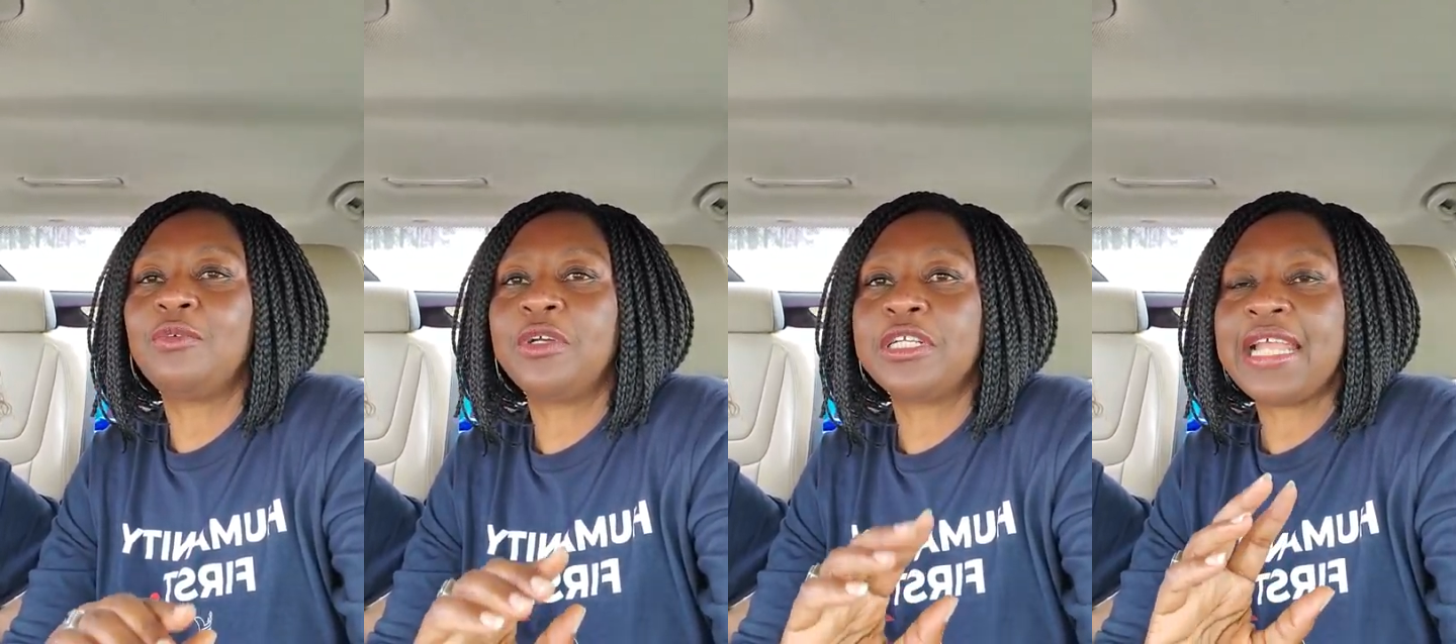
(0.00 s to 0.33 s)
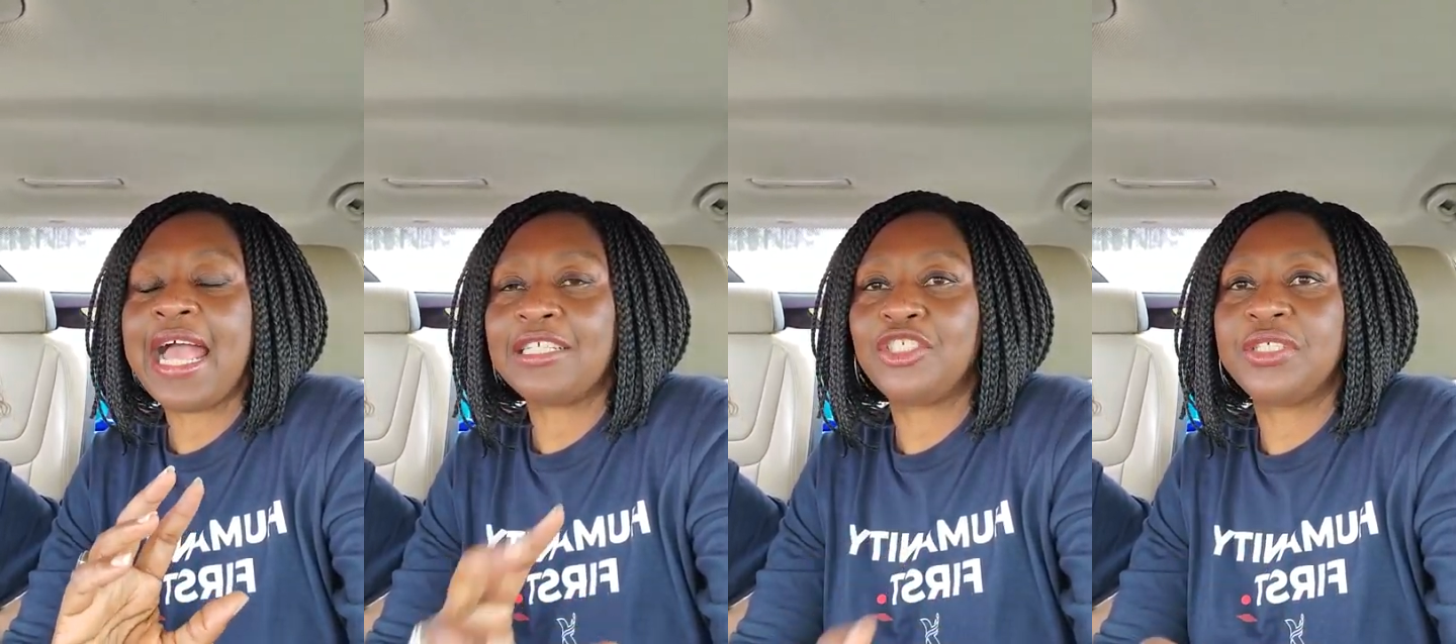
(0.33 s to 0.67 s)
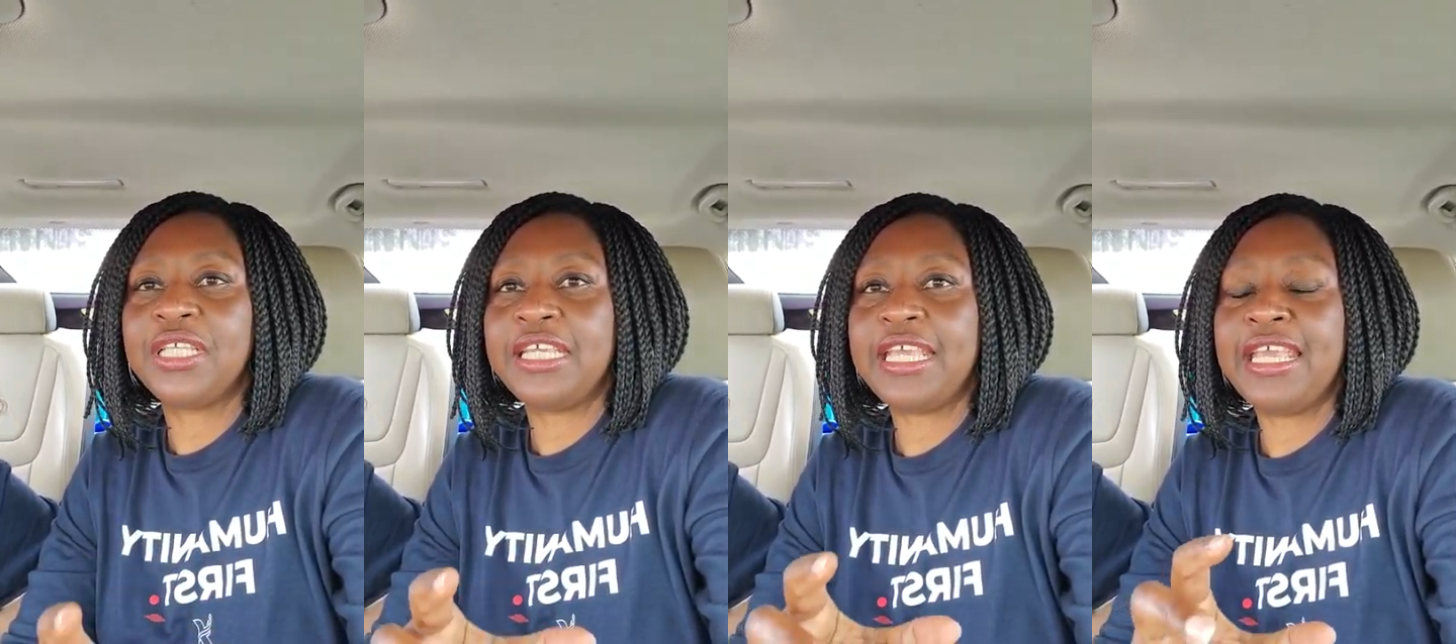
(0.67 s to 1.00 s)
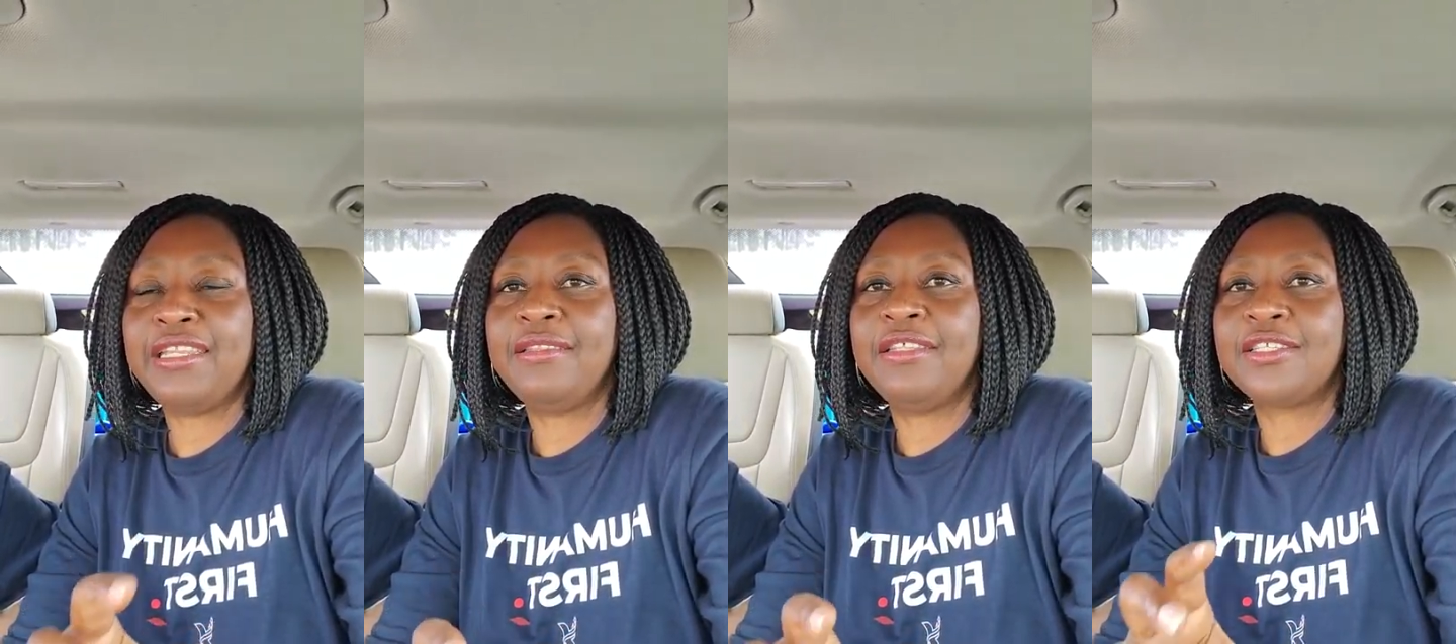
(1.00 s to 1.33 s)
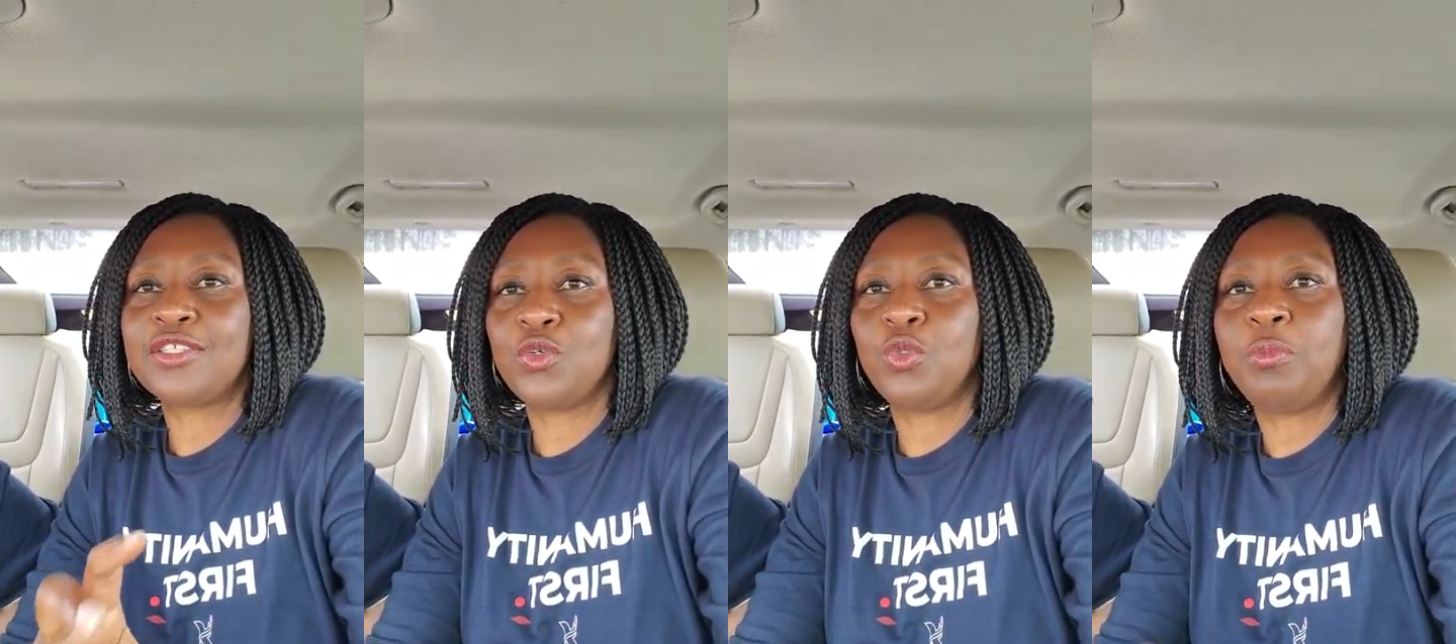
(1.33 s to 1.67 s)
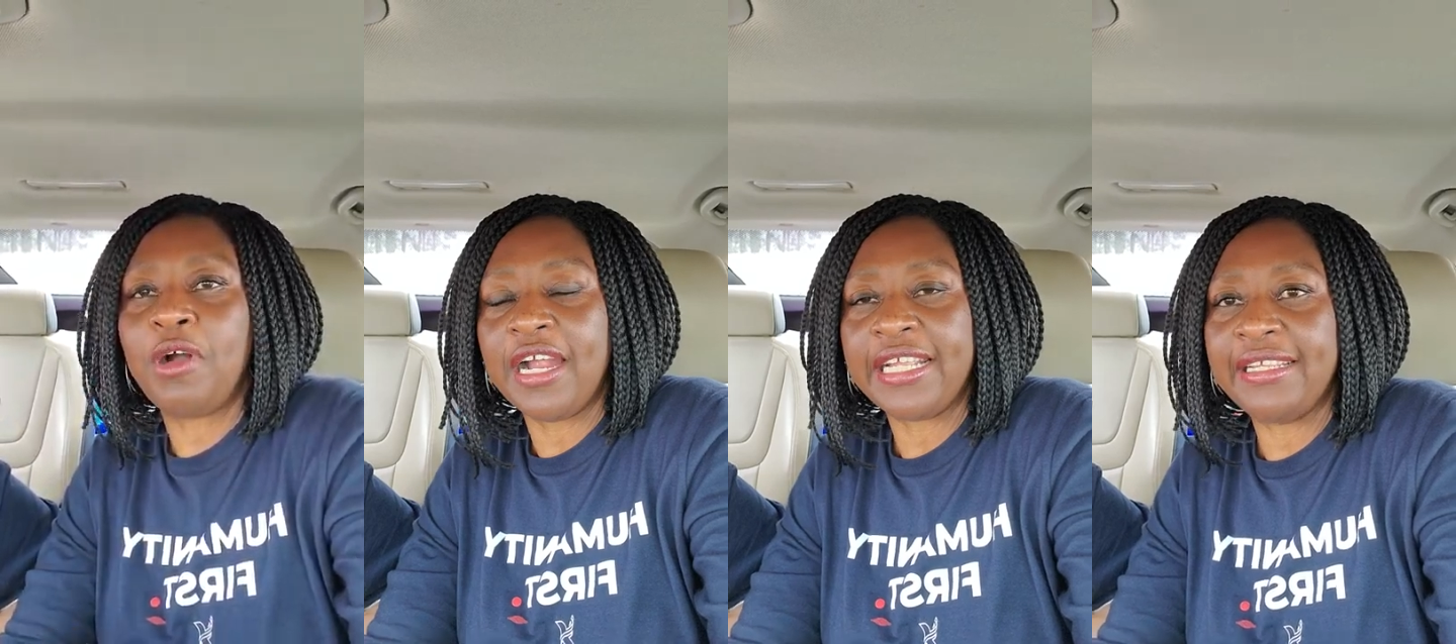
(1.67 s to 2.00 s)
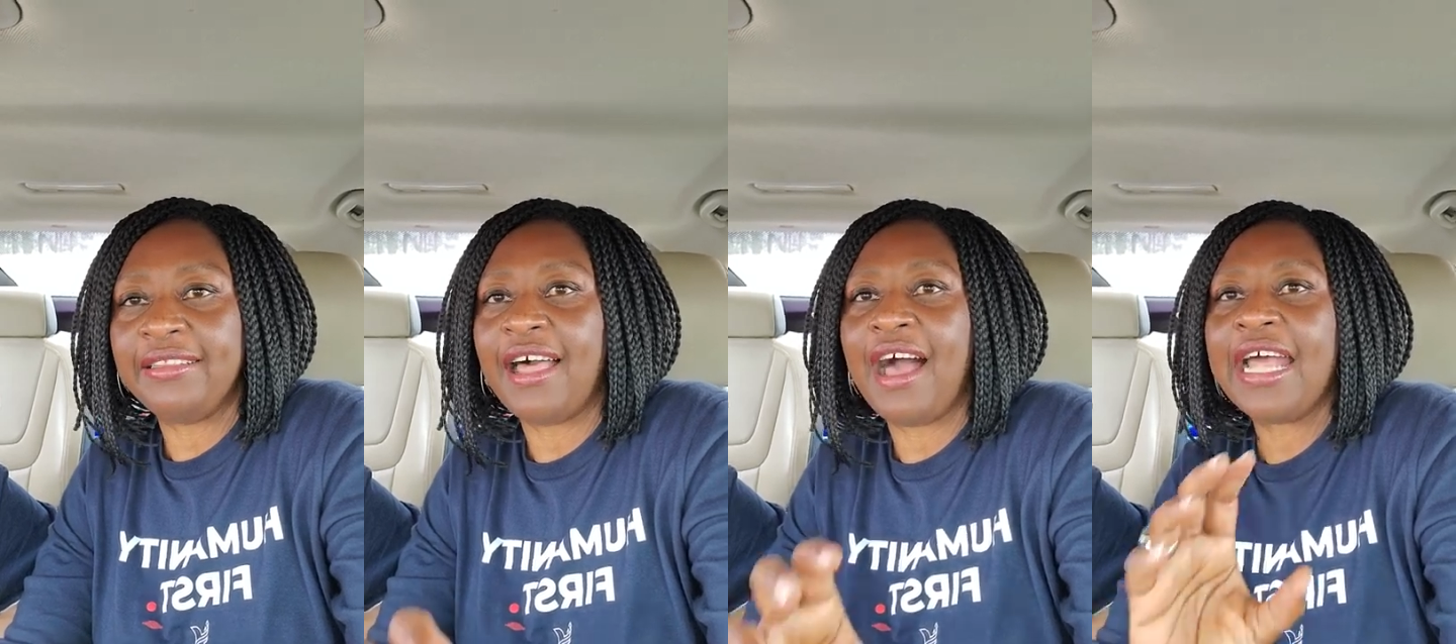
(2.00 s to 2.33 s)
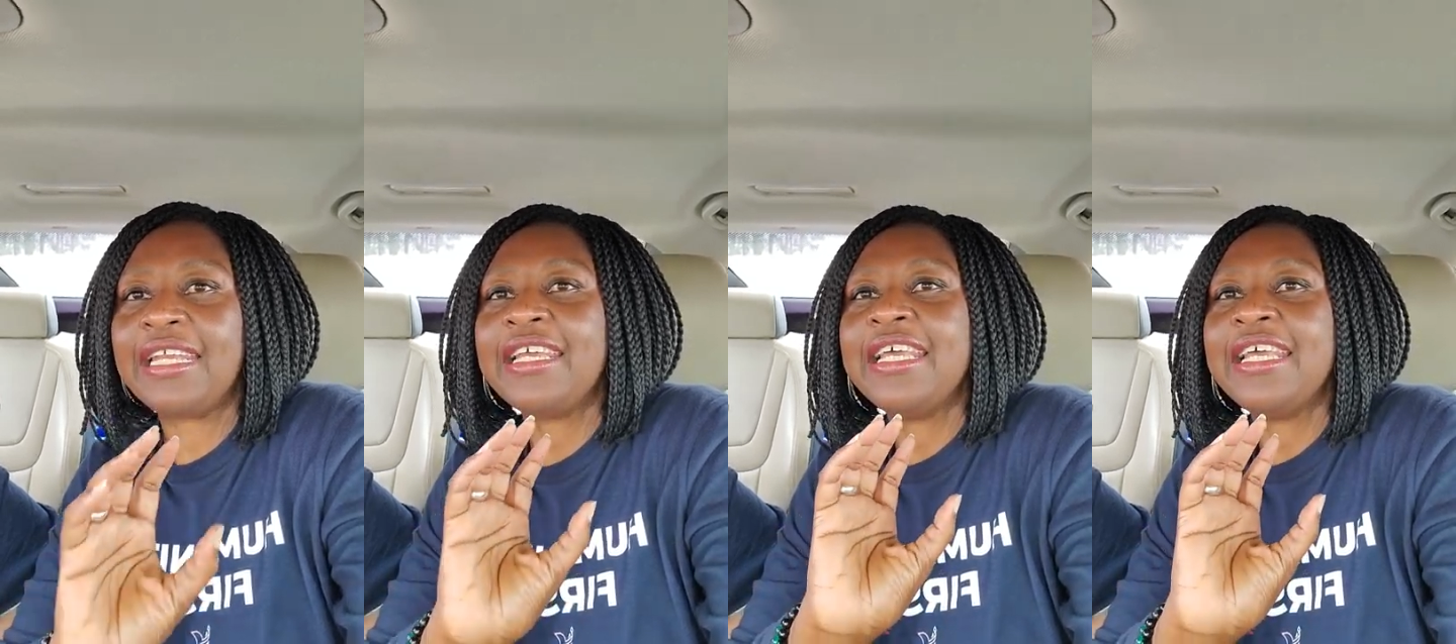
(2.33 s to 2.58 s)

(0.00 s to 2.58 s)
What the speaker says: We're actually in the school parking lot